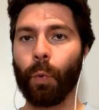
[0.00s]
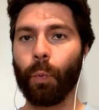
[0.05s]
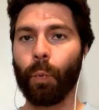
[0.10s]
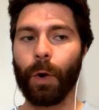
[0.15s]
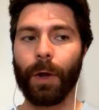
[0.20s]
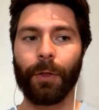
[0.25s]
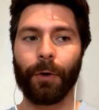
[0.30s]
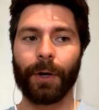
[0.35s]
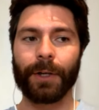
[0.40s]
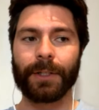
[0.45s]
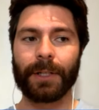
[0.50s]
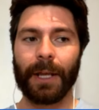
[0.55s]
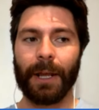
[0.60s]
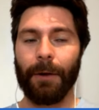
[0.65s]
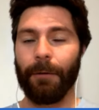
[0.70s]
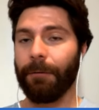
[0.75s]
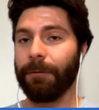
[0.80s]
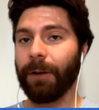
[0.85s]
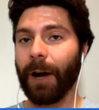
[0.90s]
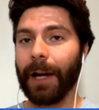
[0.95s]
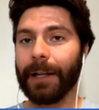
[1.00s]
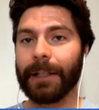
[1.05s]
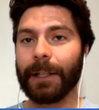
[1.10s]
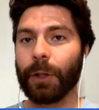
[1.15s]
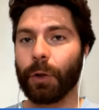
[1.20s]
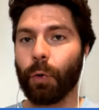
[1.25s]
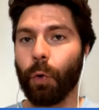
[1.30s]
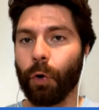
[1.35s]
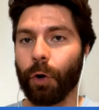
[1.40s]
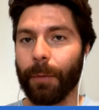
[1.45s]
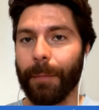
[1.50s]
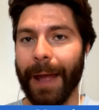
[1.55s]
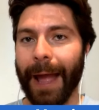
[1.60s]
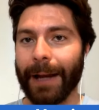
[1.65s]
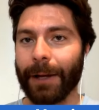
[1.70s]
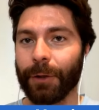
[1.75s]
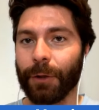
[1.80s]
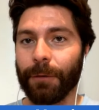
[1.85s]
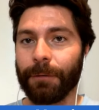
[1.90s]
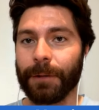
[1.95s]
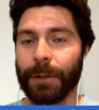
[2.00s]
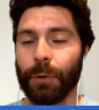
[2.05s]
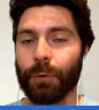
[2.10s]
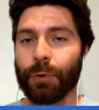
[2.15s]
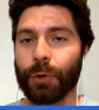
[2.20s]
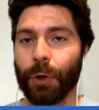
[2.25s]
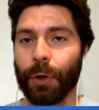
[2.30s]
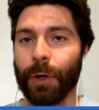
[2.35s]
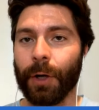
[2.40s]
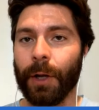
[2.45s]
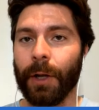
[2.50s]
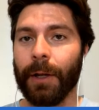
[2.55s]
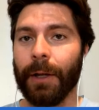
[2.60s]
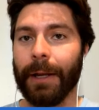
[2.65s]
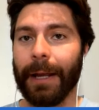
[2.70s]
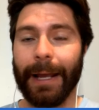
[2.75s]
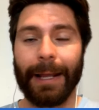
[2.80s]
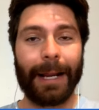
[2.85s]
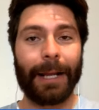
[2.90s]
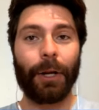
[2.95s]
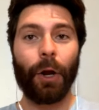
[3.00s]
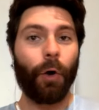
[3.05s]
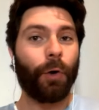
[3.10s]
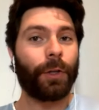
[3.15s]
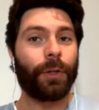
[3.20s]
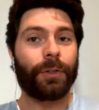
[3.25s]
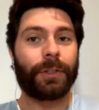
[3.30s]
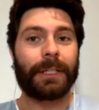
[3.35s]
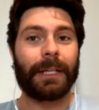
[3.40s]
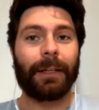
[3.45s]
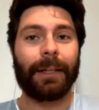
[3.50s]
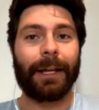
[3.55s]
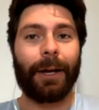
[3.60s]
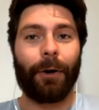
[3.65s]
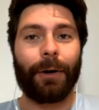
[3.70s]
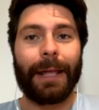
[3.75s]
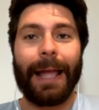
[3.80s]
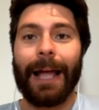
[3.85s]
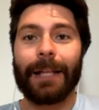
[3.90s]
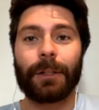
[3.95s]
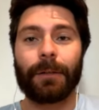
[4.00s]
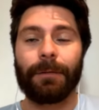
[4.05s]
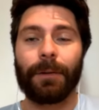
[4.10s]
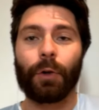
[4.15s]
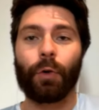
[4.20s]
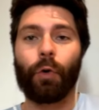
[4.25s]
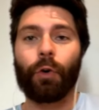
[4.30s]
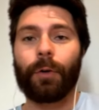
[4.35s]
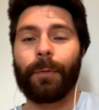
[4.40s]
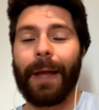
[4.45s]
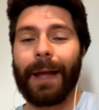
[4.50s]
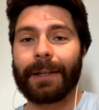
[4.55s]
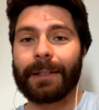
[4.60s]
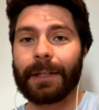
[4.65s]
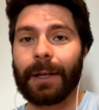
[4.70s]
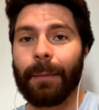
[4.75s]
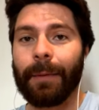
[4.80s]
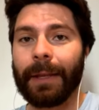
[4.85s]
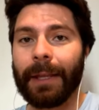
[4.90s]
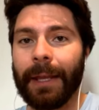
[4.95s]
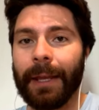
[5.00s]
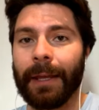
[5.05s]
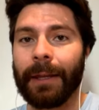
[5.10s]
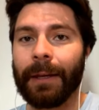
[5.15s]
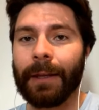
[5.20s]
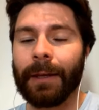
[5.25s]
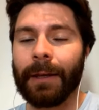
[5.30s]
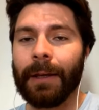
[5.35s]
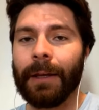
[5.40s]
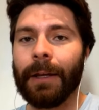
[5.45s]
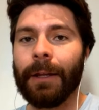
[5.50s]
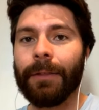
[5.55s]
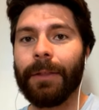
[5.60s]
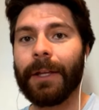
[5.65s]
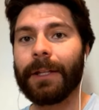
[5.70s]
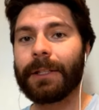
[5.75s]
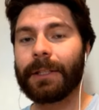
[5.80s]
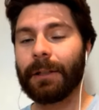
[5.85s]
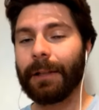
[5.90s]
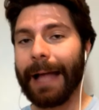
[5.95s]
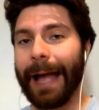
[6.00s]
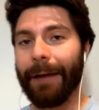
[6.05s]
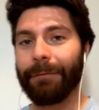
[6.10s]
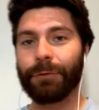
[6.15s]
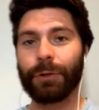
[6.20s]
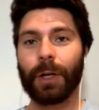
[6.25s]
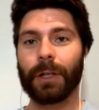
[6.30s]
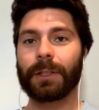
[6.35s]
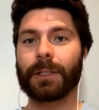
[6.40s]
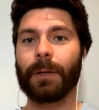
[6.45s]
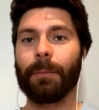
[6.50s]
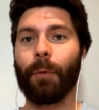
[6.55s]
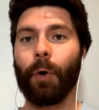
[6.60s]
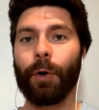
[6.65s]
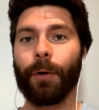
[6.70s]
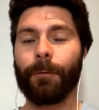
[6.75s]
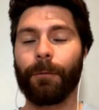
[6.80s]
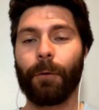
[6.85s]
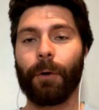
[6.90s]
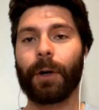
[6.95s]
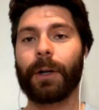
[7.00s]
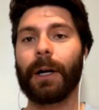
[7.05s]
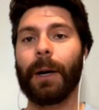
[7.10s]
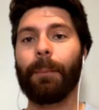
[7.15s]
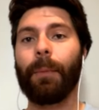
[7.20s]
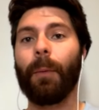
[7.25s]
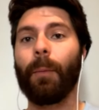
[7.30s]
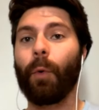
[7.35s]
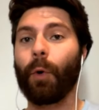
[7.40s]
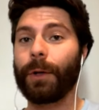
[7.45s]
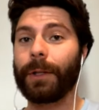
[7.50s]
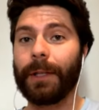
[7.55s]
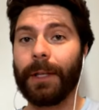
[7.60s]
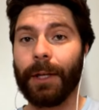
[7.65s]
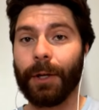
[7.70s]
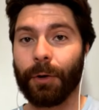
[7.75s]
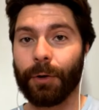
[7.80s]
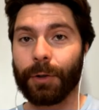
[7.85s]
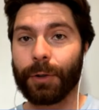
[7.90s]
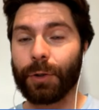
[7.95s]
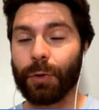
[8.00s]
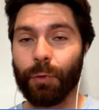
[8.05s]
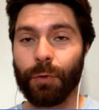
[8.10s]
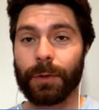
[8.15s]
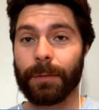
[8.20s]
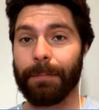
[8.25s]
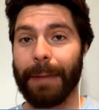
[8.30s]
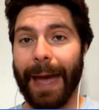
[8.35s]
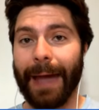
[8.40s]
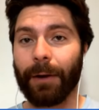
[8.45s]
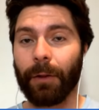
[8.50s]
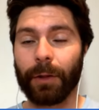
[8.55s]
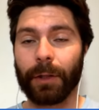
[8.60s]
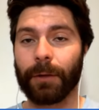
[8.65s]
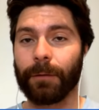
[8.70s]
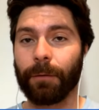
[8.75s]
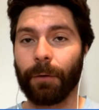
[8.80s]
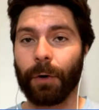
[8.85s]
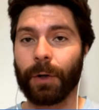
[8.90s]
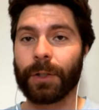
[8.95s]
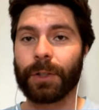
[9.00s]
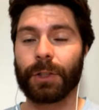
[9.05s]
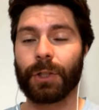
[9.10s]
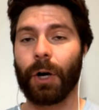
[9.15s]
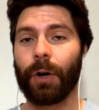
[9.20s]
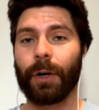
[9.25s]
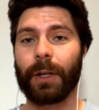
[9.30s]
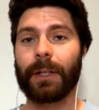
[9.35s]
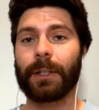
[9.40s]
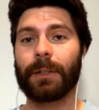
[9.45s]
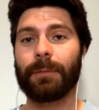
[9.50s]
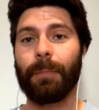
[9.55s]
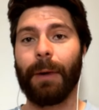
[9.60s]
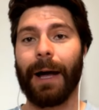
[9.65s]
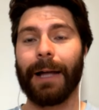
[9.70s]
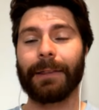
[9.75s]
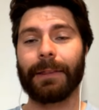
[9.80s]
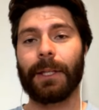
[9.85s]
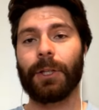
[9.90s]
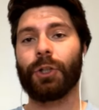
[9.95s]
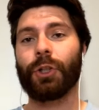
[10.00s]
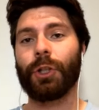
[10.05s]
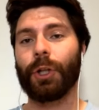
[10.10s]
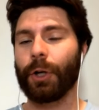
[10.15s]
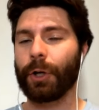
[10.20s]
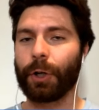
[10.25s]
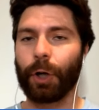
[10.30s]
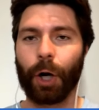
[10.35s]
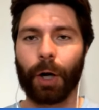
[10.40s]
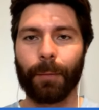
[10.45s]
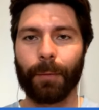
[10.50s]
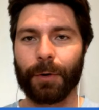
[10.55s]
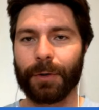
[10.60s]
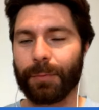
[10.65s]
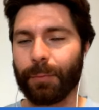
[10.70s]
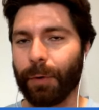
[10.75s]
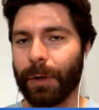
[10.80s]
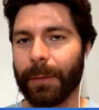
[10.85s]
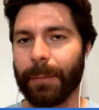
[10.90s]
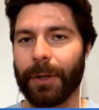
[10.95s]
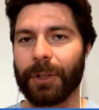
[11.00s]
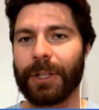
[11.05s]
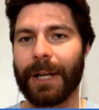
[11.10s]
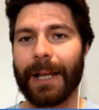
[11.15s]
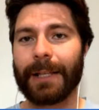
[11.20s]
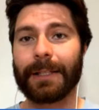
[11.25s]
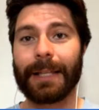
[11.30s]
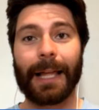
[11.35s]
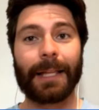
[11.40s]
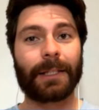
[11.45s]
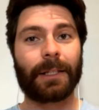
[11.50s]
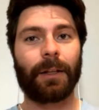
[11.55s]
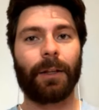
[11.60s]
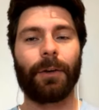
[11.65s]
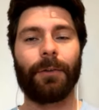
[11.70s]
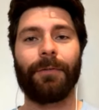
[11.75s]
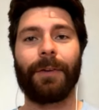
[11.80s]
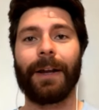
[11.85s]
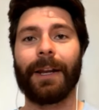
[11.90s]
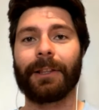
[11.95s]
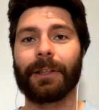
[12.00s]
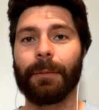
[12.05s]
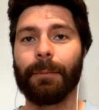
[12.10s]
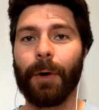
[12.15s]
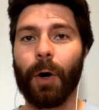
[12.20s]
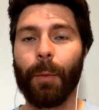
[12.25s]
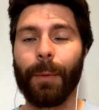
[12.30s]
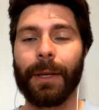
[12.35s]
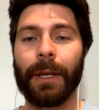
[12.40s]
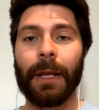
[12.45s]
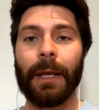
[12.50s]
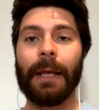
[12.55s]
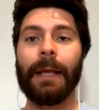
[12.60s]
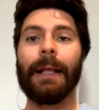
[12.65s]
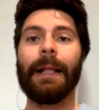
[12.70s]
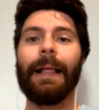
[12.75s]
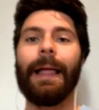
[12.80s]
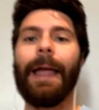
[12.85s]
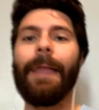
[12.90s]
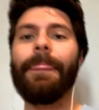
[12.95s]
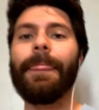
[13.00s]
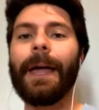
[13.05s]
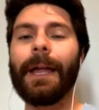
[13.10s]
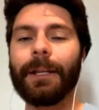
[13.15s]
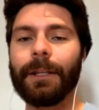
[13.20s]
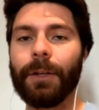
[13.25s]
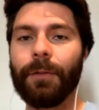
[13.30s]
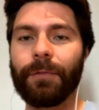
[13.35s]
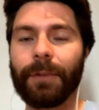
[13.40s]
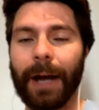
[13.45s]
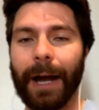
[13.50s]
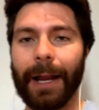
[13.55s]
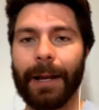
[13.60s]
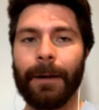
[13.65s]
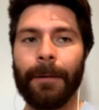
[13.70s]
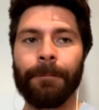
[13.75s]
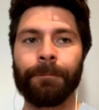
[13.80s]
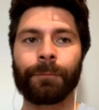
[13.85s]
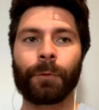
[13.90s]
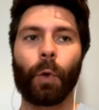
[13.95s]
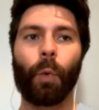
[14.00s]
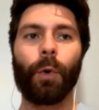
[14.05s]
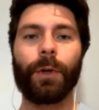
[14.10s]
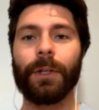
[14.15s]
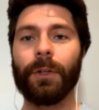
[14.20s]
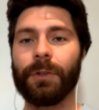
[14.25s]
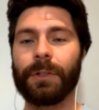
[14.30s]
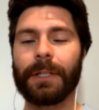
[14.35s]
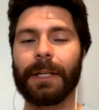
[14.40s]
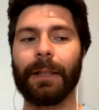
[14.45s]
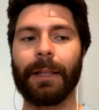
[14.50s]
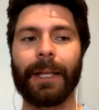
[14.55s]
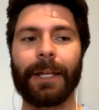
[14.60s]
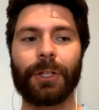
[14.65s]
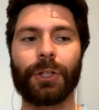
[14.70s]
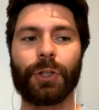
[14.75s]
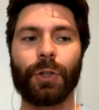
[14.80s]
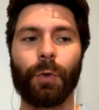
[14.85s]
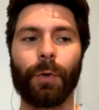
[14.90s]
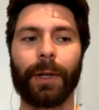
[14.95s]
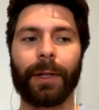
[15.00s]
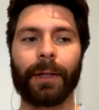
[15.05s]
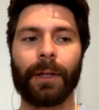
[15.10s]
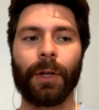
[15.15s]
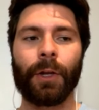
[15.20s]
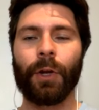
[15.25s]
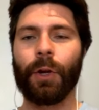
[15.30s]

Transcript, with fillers: whether it's finding the quarterback of the future. And I know UCLA already has a few quarterbacks coming in. They still have Justin Martin for a couple more years, who is battling for a starting spot this year. Garber pretty much has that solidified at the moment. And then you've got what UCLA is doing,